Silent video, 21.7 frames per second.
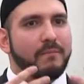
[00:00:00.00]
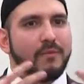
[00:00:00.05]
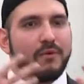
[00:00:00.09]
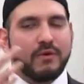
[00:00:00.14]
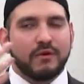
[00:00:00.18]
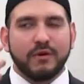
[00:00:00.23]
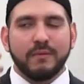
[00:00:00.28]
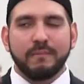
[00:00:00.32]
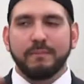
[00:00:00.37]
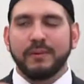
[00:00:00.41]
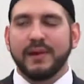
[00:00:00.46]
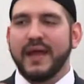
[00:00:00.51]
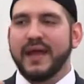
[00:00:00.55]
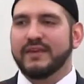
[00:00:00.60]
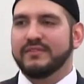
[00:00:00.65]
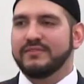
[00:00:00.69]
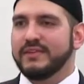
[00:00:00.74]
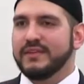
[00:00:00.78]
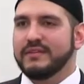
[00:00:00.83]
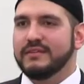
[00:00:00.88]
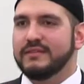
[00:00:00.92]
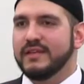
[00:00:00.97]
more
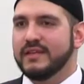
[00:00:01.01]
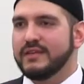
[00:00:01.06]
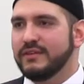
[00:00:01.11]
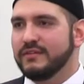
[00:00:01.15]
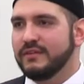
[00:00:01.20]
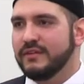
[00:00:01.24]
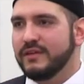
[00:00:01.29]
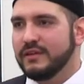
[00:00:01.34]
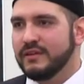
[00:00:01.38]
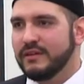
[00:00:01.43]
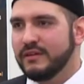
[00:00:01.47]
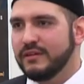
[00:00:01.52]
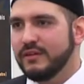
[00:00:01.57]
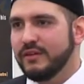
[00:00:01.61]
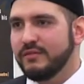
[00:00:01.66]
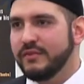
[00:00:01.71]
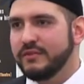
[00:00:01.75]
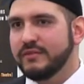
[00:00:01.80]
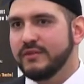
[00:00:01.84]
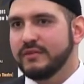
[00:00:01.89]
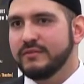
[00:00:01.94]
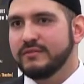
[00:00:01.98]
complex than
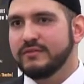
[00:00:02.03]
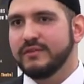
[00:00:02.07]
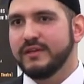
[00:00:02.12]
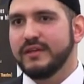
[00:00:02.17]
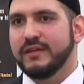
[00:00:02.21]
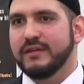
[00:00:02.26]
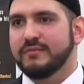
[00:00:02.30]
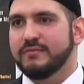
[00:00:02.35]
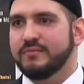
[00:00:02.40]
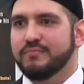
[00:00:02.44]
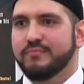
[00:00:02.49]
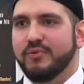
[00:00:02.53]
the